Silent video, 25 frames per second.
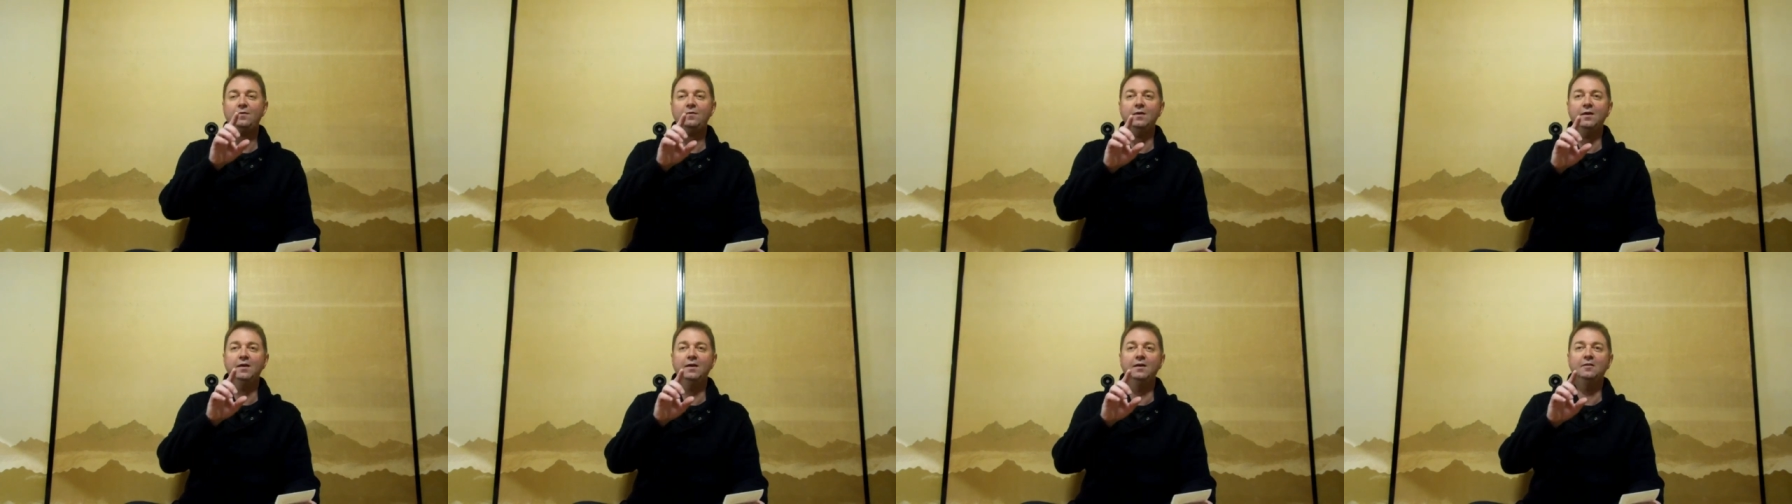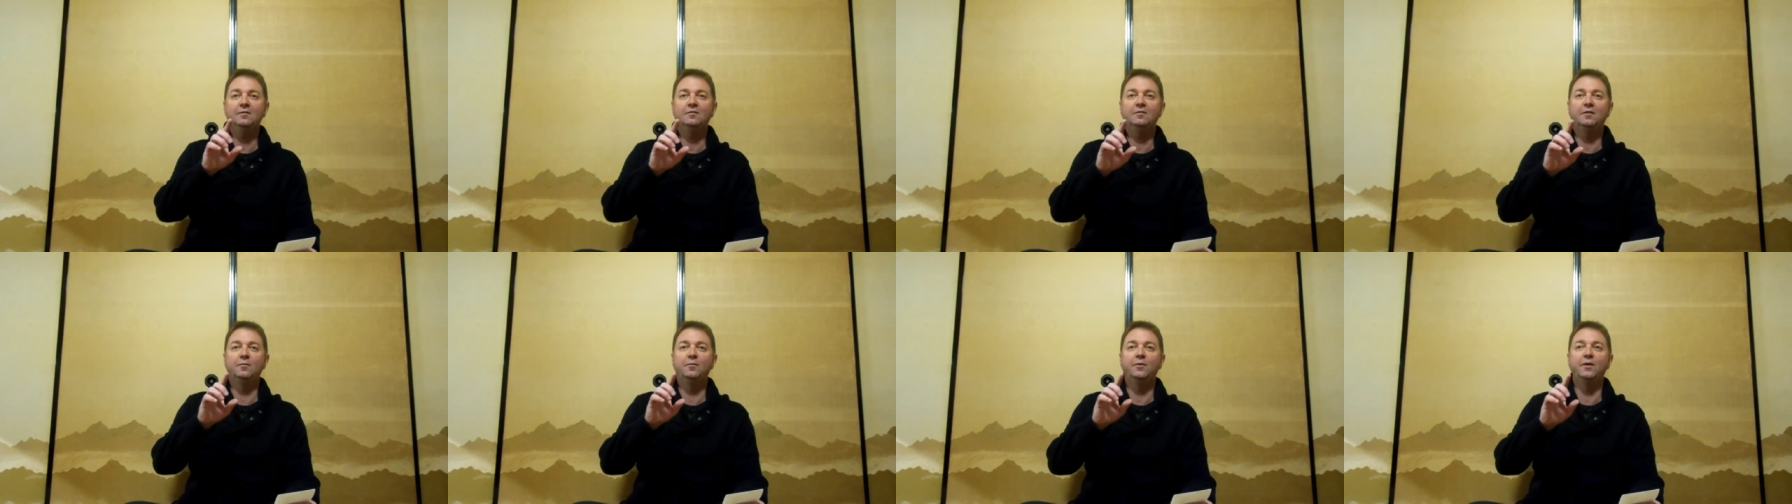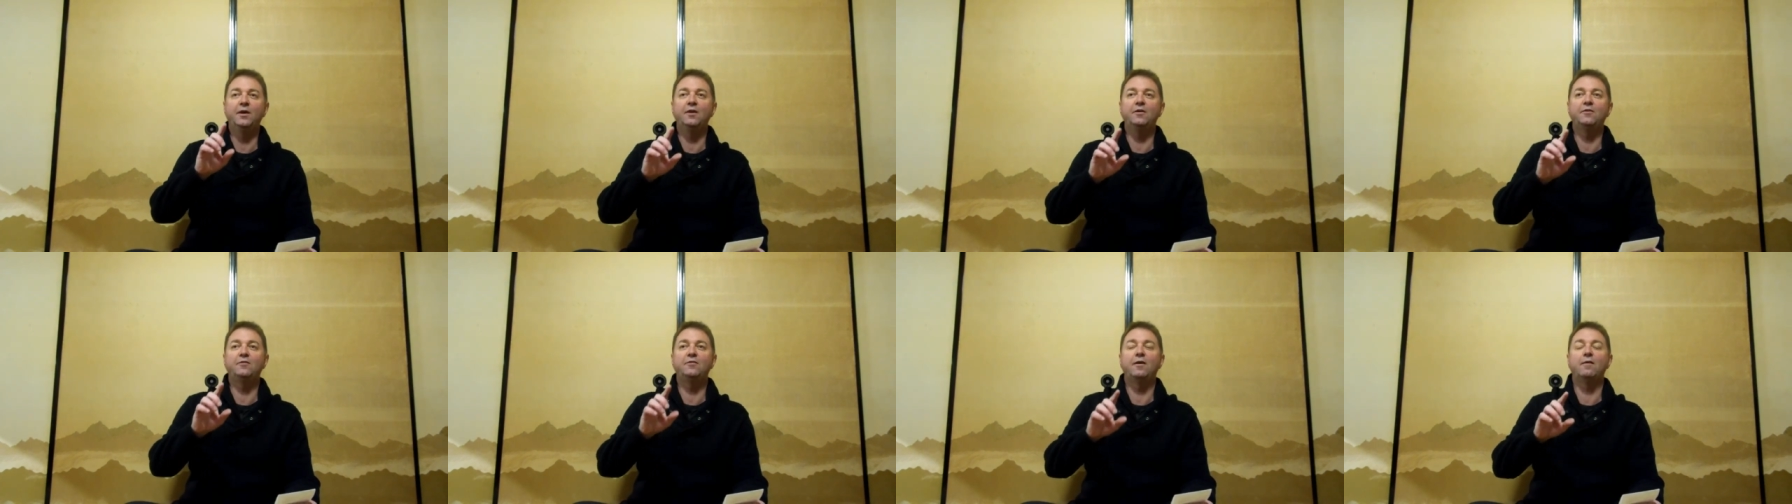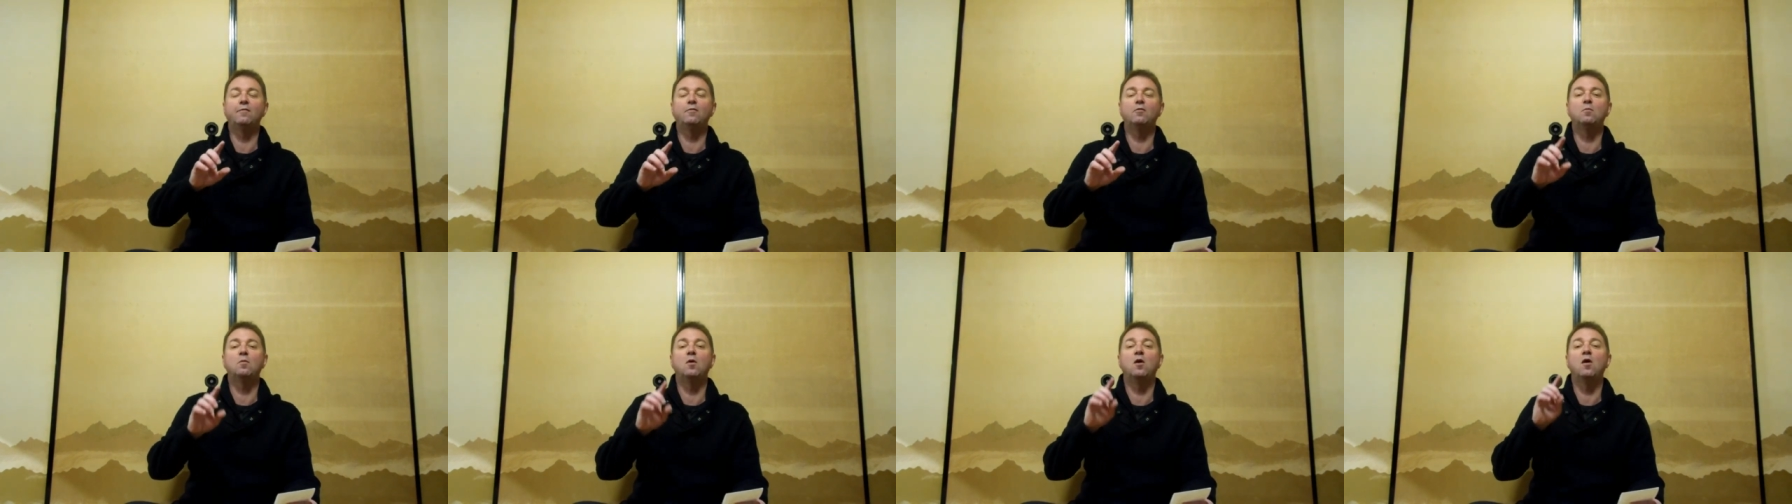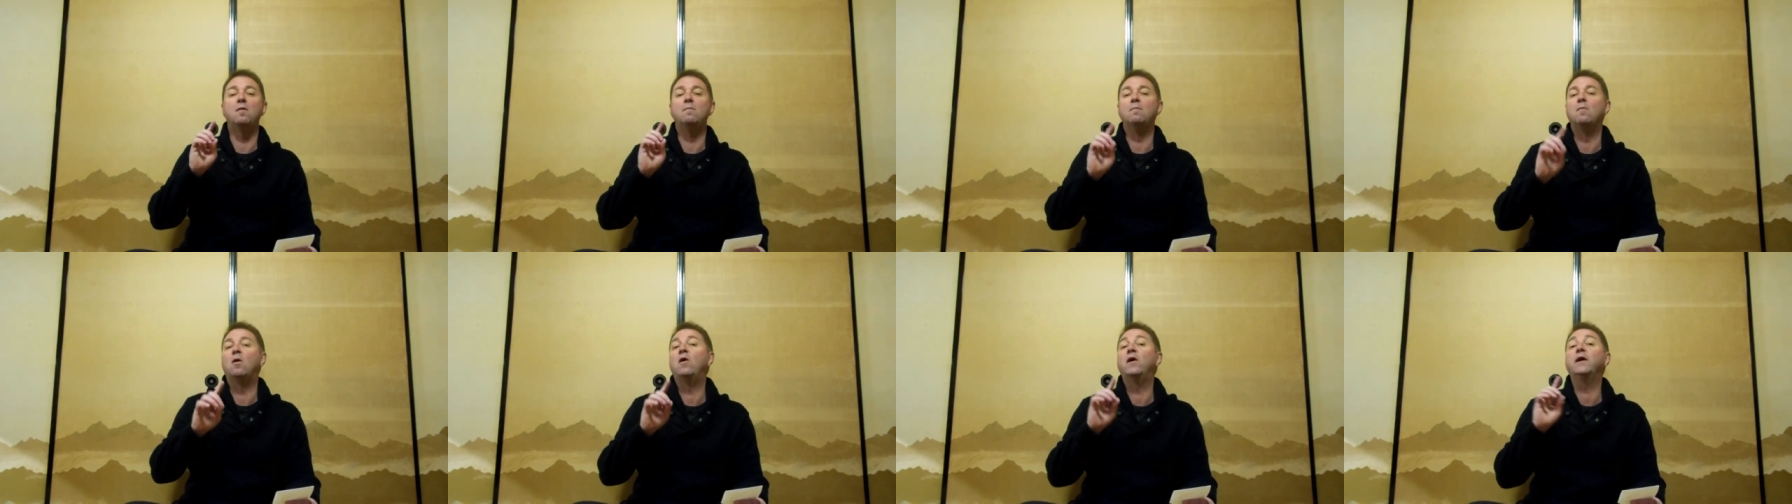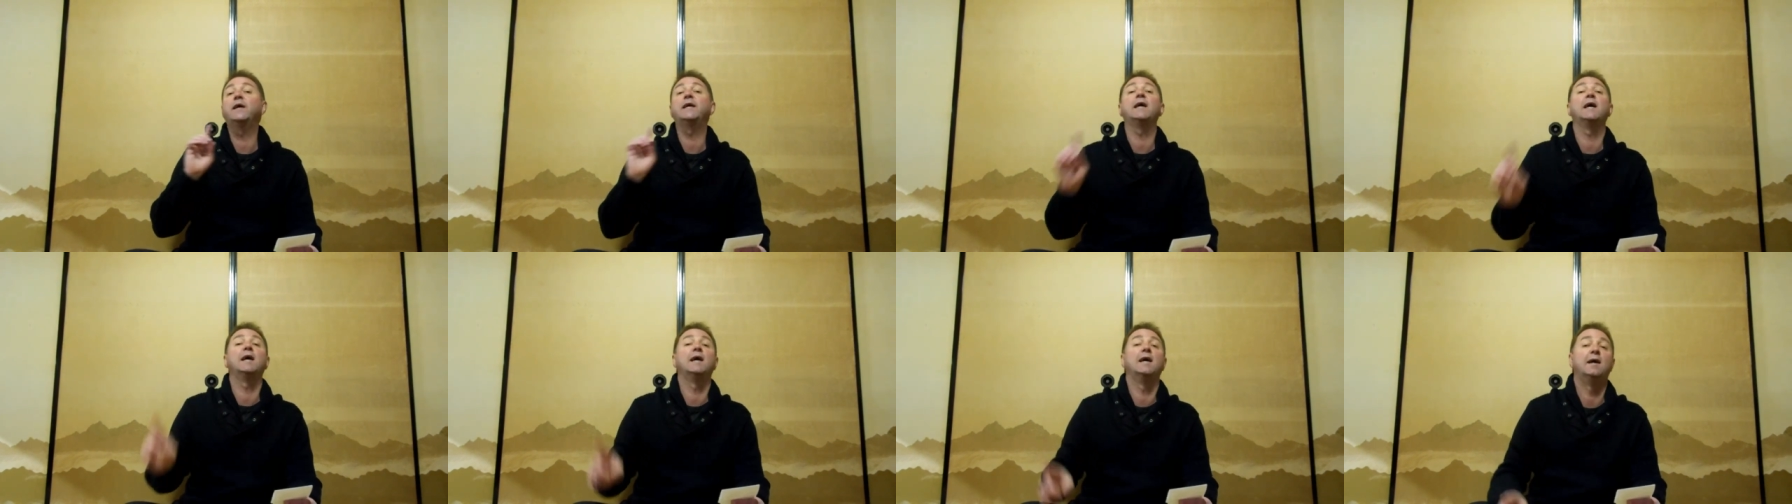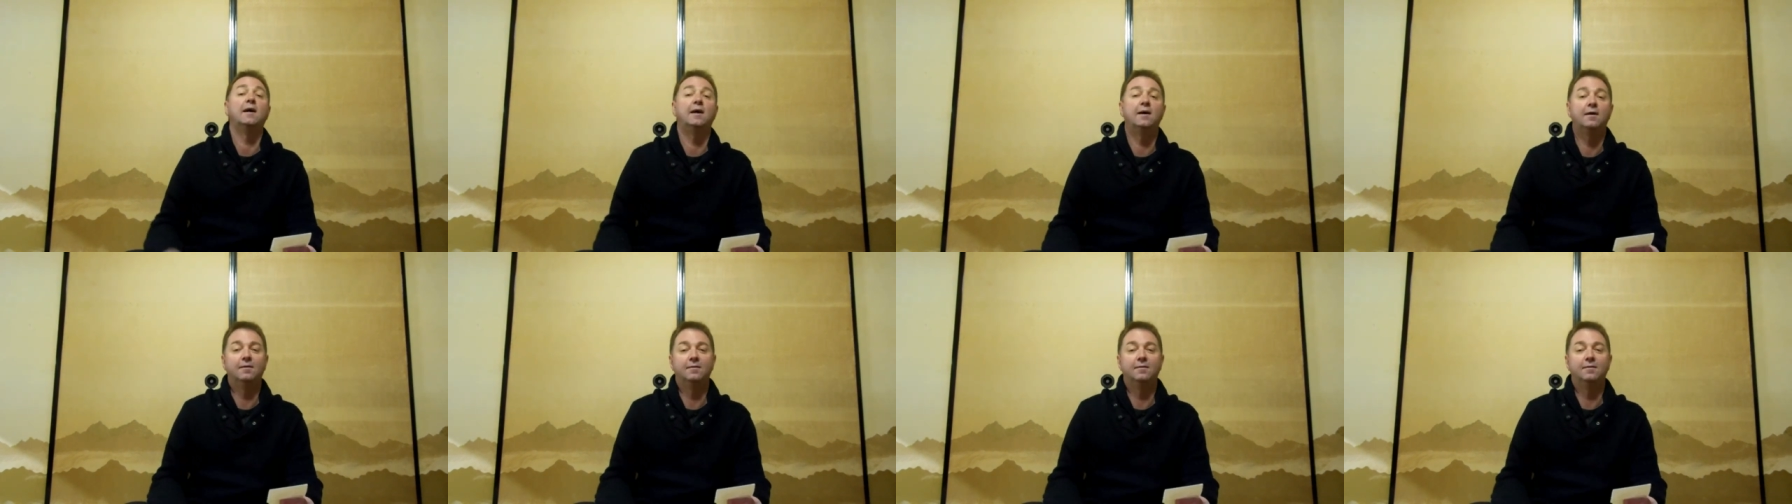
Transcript: and he said, we're going to travel by my car.